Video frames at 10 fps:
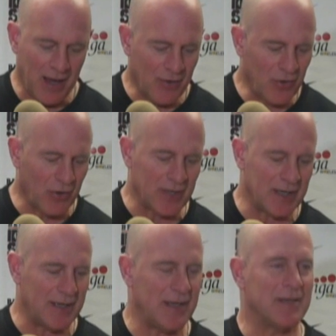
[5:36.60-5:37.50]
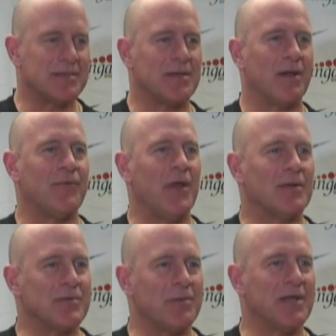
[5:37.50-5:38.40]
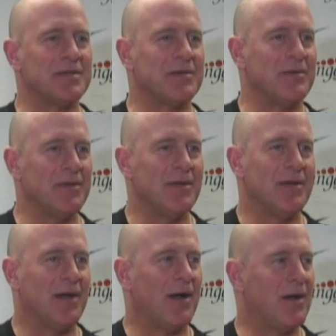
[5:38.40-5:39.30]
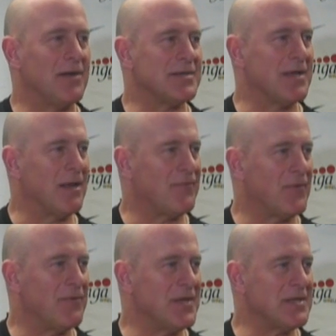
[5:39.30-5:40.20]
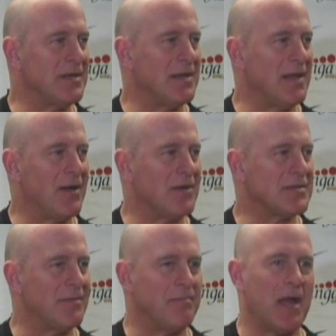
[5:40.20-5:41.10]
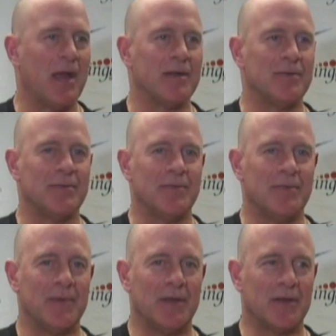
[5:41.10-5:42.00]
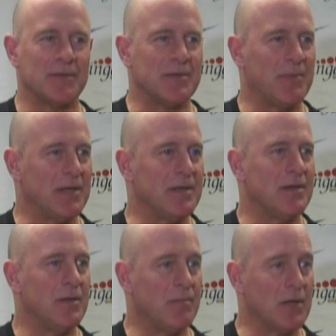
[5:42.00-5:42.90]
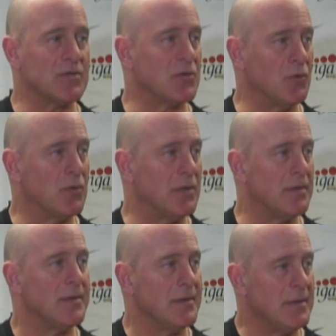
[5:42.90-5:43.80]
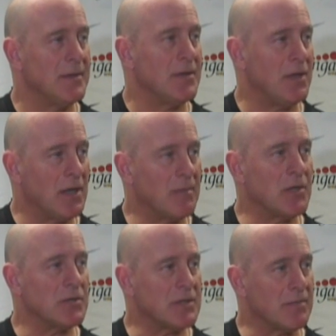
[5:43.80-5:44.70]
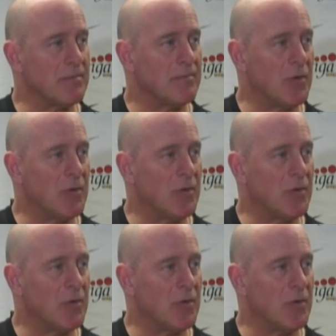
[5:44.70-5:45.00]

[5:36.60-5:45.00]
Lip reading: I don't know, it's tough. You have some kids set up for a visit, and then all of a sudden, bang, here comes a bigger school, and you end up losing them.